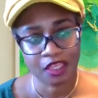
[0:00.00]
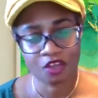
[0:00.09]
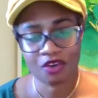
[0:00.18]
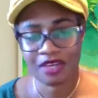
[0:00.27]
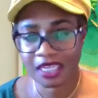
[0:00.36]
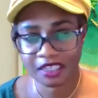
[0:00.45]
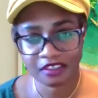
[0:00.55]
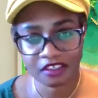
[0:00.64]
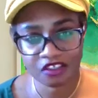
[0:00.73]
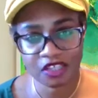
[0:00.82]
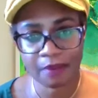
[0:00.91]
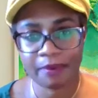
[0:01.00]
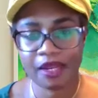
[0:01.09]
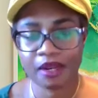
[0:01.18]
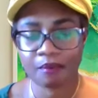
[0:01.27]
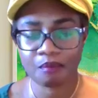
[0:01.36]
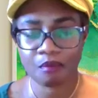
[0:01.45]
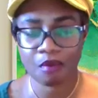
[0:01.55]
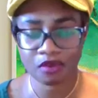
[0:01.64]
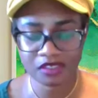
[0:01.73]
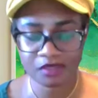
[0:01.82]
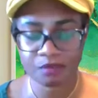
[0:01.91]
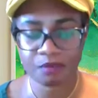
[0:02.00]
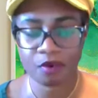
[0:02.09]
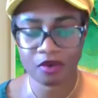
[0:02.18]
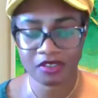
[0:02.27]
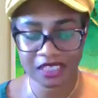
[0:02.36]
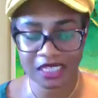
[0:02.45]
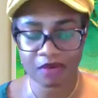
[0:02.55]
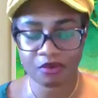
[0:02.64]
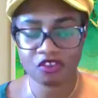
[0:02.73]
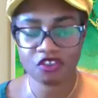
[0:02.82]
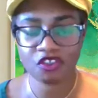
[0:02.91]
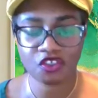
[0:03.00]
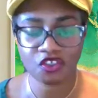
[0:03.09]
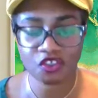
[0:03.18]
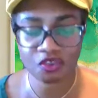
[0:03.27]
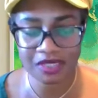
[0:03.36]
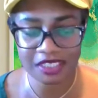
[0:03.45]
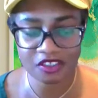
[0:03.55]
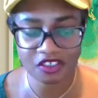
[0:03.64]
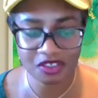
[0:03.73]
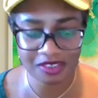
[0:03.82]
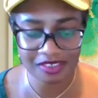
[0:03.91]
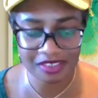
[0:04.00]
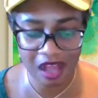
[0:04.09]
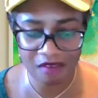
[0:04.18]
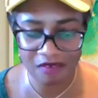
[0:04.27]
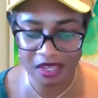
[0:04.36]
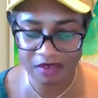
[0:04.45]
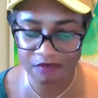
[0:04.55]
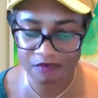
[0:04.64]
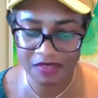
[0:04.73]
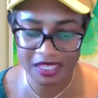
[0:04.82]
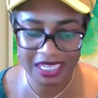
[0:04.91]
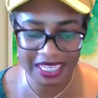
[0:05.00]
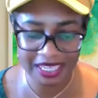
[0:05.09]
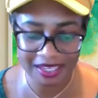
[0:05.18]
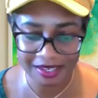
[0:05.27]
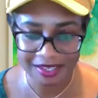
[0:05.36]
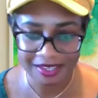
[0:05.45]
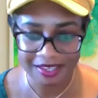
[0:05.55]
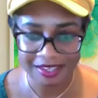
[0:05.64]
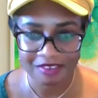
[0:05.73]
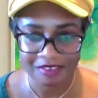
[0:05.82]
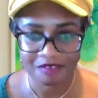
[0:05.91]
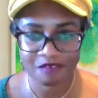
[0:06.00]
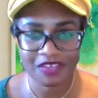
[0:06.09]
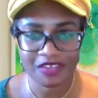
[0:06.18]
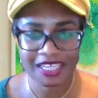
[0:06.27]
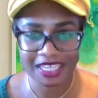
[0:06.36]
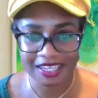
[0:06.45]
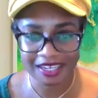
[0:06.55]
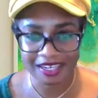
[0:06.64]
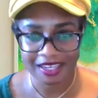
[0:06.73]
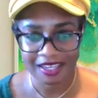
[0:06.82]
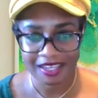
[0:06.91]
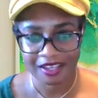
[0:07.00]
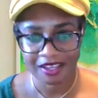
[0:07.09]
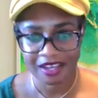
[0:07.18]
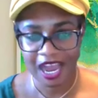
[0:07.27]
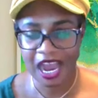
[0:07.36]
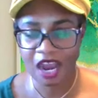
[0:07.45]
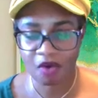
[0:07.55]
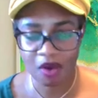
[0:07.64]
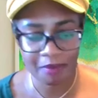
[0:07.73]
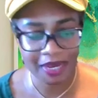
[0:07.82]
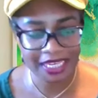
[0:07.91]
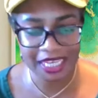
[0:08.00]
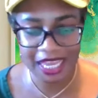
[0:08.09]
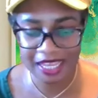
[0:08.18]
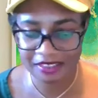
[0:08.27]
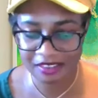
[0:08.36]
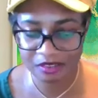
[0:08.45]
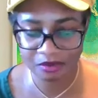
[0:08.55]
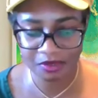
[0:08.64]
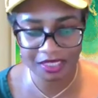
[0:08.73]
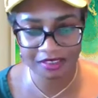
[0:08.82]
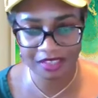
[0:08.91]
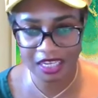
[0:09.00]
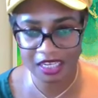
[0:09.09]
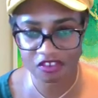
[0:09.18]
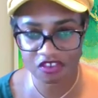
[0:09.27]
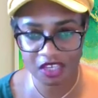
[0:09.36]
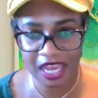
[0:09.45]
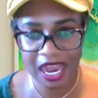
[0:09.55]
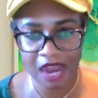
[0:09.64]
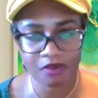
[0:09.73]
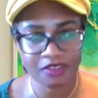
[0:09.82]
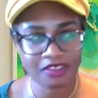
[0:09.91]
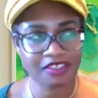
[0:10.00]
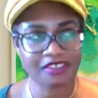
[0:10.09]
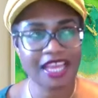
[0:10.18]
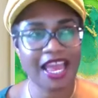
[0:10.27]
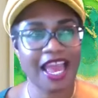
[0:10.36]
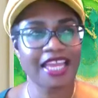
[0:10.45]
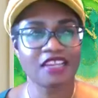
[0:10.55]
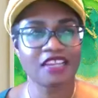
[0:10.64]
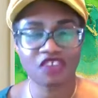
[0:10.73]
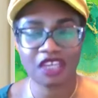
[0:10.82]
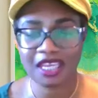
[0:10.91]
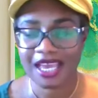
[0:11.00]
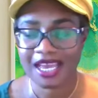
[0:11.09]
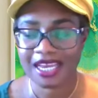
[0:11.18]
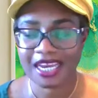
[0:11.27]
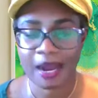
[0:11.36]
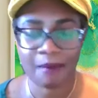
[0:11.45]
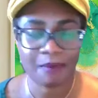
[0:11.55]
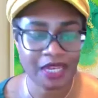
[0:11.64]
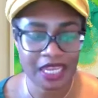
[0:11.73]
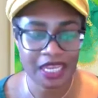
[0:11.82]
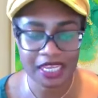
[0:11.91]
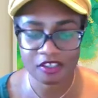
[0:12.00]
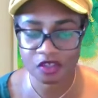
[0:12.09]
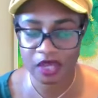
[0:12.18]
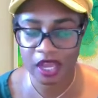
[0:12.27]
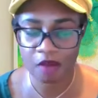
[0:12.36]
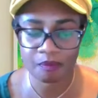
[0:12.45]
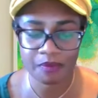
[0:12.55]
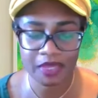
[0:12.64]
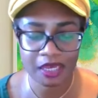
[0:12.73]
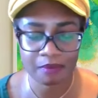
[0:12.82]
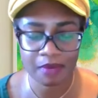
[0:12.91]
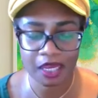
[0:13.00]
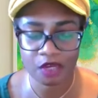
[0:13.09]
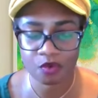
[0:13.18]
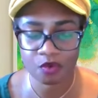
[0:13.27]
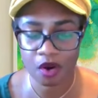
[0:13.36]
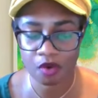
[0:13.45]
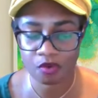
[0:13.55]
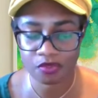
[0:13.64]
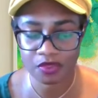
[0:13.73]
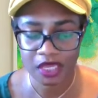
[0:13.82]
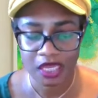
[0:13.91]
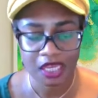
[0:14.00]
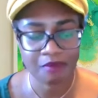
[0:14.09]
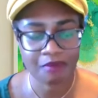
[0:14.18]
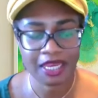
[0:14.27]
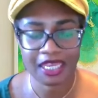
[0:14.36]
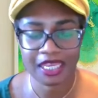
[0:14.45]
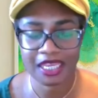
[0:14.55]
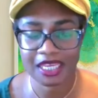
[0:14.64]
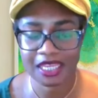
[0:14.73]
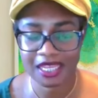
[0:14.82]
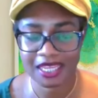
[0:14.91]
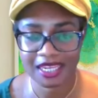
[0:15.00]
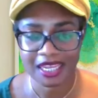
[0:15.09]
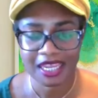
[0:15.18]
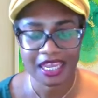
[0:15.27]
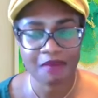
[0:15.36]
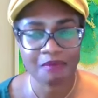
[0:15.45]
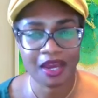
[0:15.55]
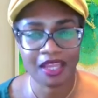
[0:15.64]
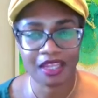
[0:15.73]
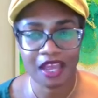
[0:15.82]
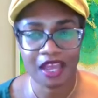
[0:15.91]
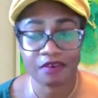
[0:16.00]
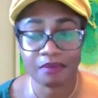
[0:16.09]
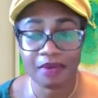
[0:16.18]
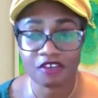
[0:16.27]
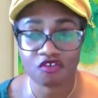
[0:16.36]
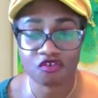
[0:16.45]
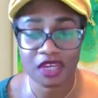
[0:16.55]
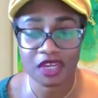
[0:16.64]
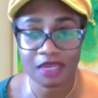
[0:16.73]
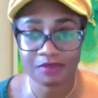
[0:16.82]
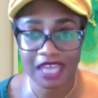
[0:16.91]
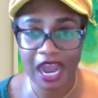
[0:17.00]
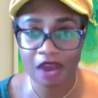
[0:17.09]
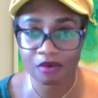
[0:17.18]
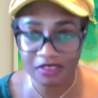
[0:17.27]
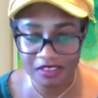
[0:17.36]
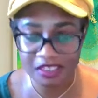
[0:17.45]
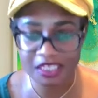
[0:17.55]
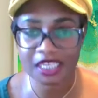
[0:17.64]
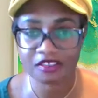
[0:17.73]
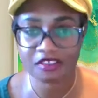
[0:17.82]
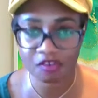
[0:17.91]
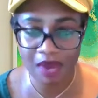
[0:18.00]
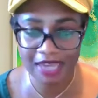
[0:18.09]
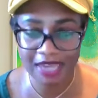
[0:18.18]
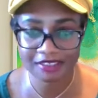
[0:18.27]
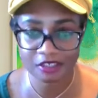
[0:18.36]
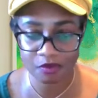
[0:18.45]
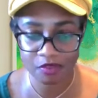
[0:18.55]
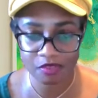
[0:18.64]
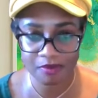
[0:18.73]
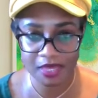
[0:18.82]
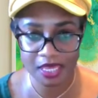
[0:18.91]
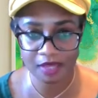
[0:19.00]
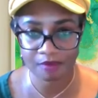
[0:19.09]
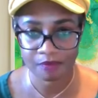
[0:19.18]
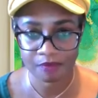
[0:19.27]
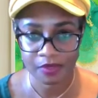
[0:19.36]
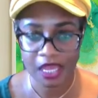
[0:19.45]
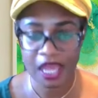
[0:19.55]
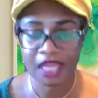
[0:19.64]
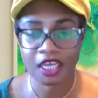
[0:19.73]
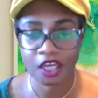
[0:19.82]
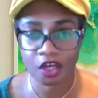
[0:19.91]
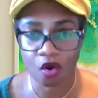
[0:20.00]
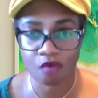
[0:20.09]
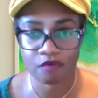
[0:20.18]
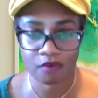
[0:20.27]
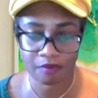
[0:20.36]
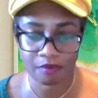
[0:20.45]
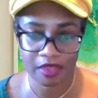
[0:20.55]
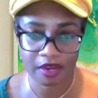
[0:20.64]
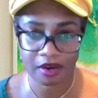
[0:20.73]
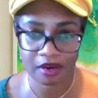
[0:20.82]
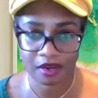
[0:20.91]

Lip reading: You can listen to that. But most importantly, I want you to tune into yourself and feel it. Feel it. How am I dancing with this energy? How is this energy coming in to help me in my growth, in my healing, in my life, in my dreams? How is it interacting with me? And then go from there.